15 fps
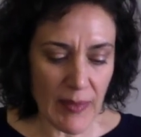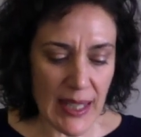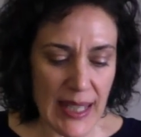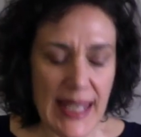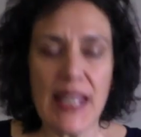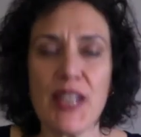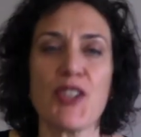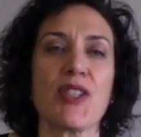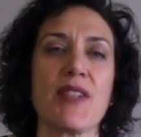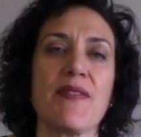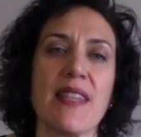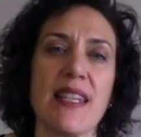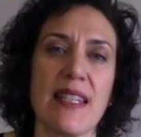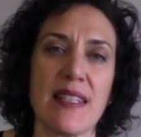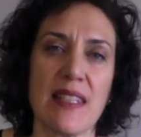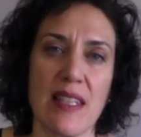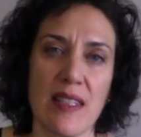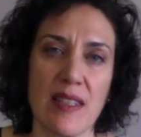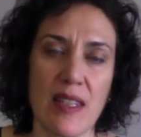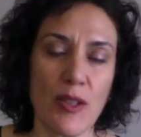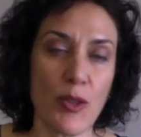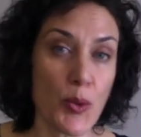Each of these
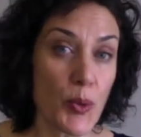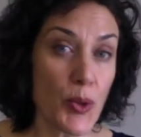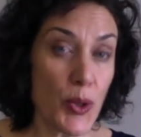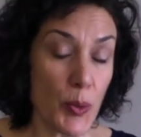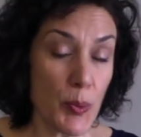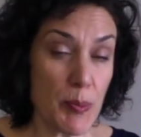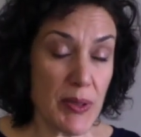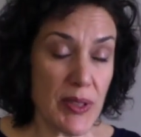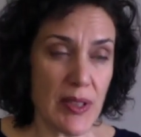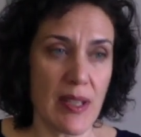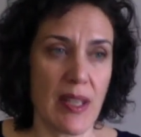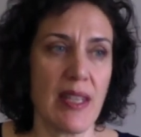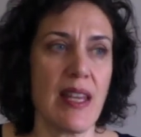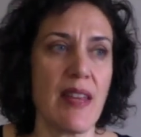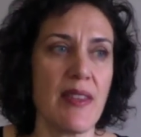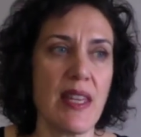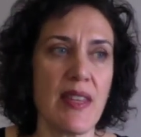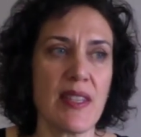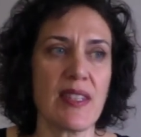groups, the